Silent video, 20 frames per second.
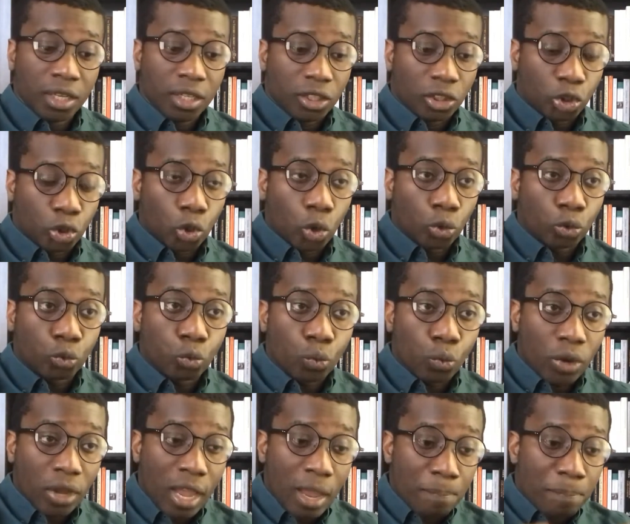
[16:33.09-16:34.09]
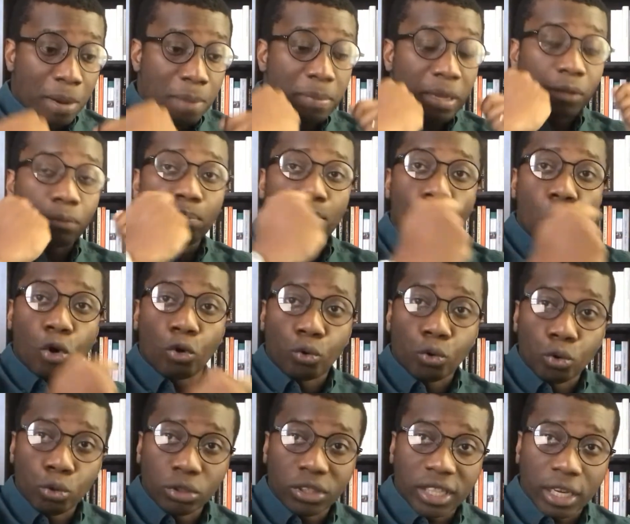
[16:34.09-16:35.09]
So to implement more
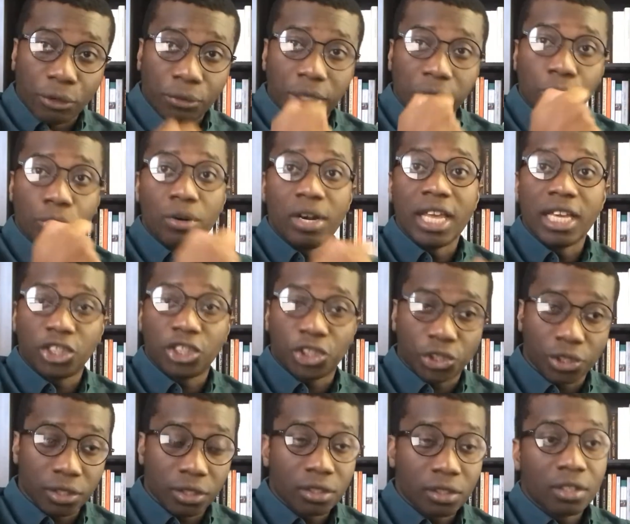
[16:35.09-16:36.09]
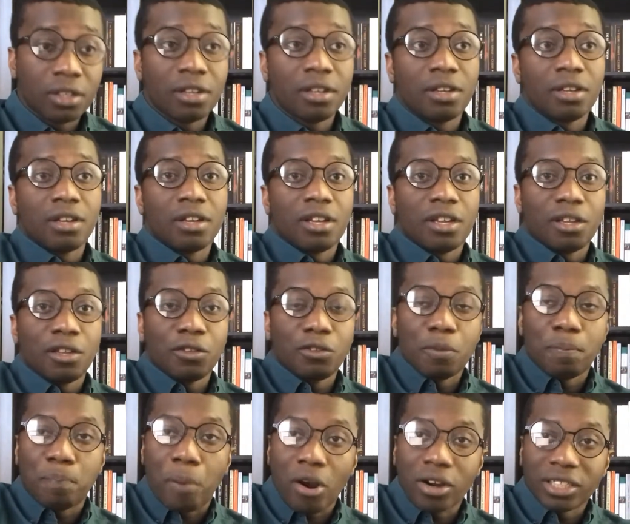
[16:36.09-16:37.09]
rules and regulation,
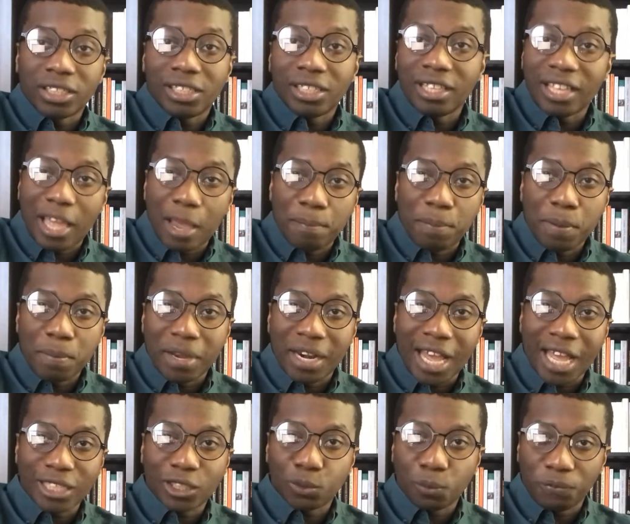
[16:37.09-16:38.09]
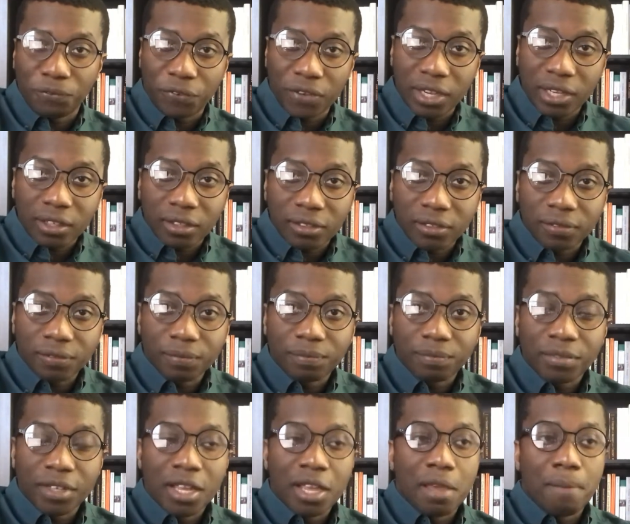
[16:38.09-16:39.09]
the policy they implement has to fail.
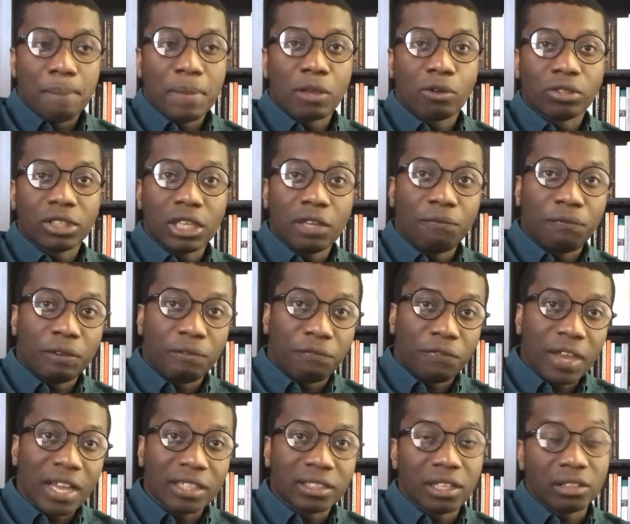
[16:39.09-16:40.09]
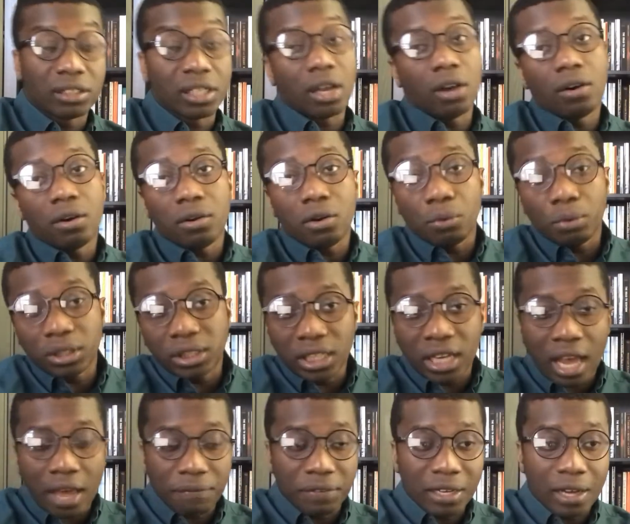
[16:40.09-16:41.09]
Because if it fails, they say, oh, we
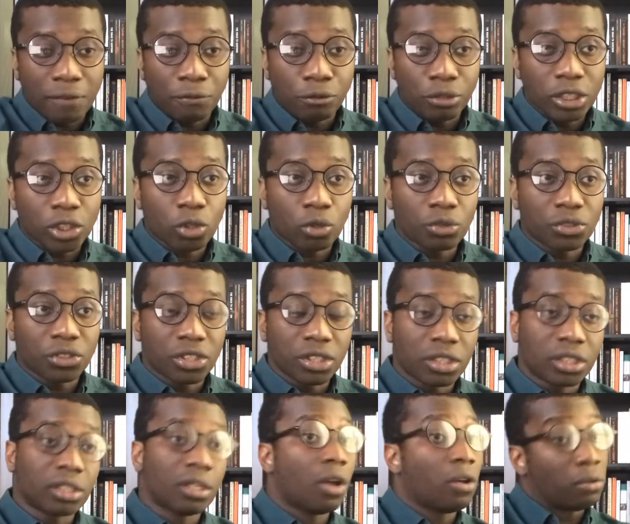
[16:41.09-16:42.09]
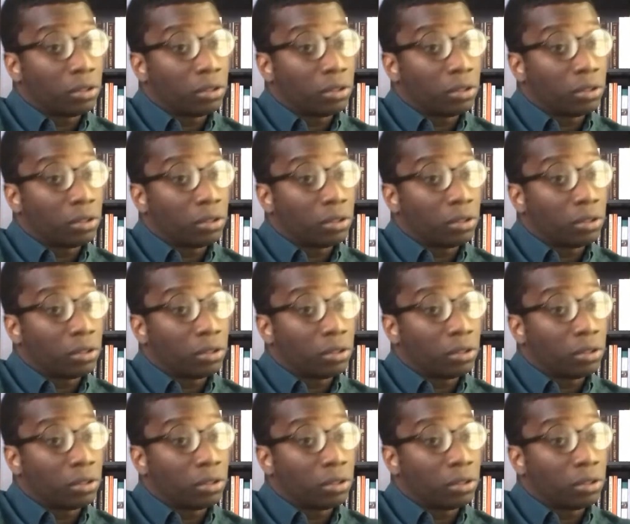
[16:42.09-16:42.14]
didn't have enough resources.